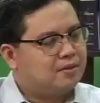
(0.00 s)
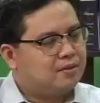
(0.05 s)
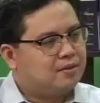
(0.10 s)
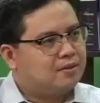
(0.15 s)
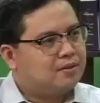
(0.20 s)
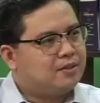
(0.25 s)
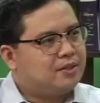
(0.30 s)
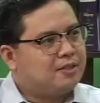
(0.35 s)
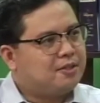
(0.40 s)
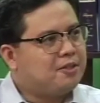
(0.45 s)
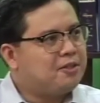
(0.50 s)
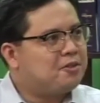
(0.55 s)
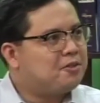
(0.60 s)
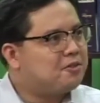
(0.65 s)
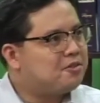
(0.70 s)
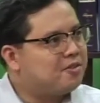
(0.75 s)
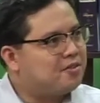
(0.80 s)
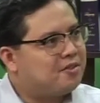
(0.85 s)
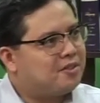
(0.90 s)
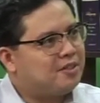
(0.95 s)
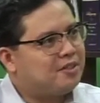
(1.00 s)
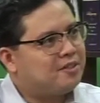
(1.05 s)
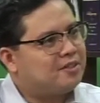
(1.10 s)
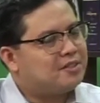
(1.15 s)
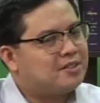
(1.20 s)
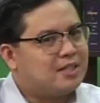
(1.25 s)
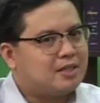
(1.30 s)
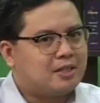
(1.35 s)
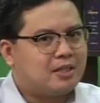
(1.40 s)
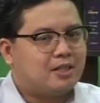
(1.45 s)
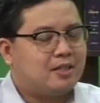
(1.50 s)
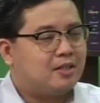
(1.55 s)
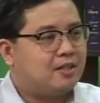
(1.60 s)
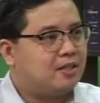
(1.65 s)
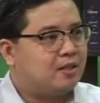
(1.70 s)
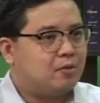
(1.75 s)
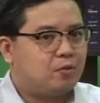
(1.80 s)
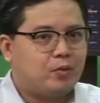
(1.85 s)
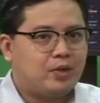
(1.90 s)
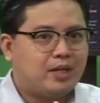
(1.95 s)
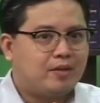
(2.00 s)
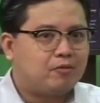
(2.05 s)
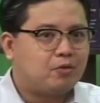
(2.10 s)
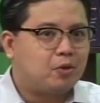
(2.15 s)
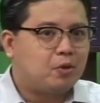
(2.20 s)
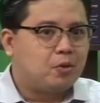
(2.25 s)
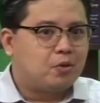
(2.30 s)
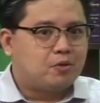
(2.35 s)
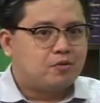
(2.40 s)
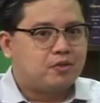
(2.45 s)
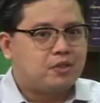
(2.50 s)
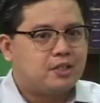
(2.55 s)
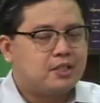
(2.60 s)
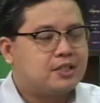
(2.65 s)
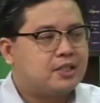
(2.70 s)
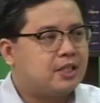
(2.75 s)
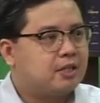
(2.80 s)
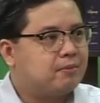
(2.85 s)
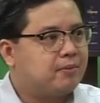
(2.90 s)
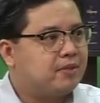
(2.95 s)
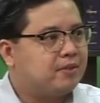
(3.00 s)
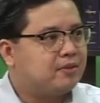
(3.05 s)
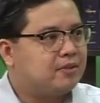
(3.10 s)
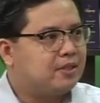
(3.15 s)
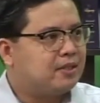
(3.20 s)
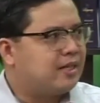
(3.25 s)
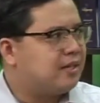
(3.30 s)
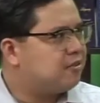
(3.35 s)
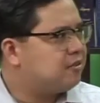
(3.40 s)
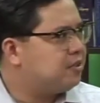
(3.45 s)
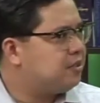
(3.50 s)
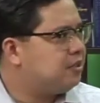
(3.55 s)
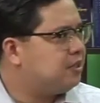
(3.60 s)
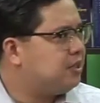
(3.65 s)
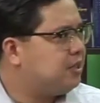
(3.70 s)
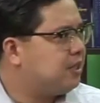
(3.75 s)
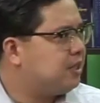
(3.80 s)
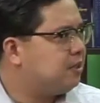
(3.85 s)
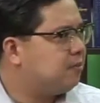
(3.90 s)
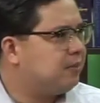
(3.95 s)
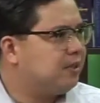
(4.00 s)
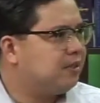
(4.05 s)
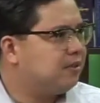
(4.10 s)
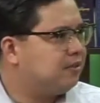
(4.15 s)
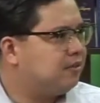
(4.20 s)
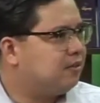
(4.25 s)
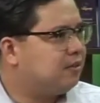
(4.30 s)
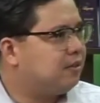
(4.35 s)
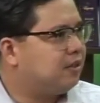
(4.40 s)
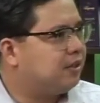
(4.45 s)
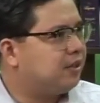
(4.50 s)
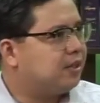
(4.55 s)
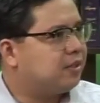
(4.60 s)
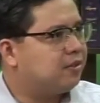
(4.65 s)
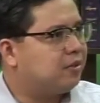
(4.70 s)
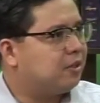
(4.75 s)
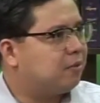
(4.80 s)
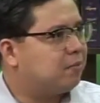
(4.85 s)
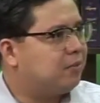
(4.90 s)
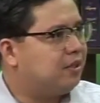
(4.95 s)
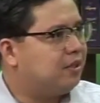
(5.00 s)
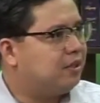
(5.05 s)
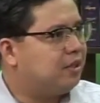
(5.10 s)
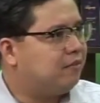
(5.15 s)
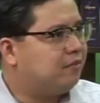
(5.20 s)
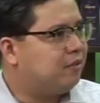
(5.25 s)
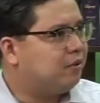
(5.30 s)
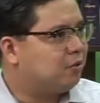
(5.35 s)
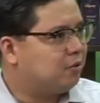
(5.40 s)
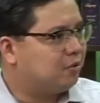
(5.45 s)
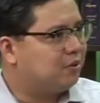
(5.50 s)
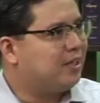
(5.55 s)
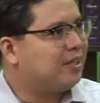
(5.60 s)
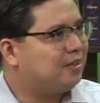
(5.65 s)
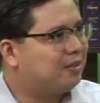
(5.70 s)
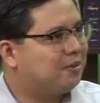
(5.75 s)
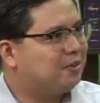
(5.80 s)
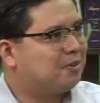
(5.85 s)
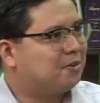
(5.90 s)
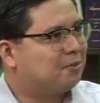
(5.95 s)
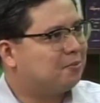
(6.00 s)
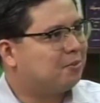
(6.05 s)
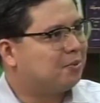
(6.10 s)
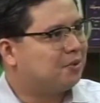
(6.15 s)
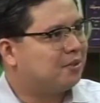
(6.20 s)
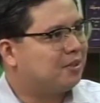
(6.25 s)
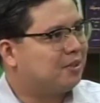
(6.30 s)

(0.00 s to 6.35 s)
The interesting thing is that, and we'll have to close for this segment, is that actually si Carmen Guerrero Nakpil even wrote that in her book.